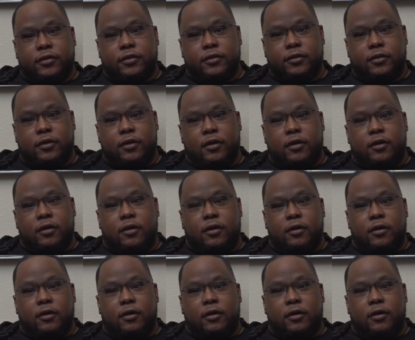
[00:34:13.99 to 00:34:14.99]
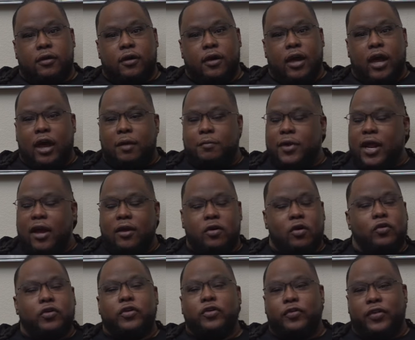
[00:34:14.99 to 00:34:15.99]
Gonna spill the beans. Give me some. I'm not
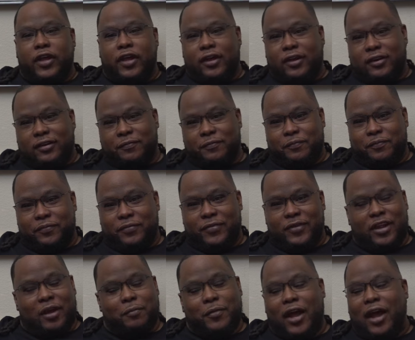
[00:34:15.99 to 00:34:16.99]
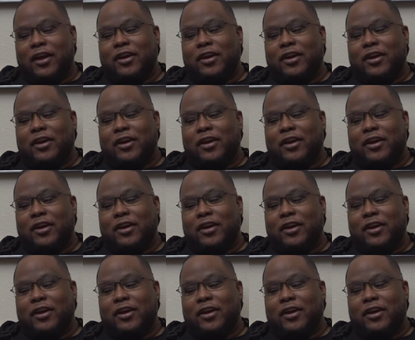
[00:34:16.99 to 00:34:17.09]
gonna do that. Ah, I'm not.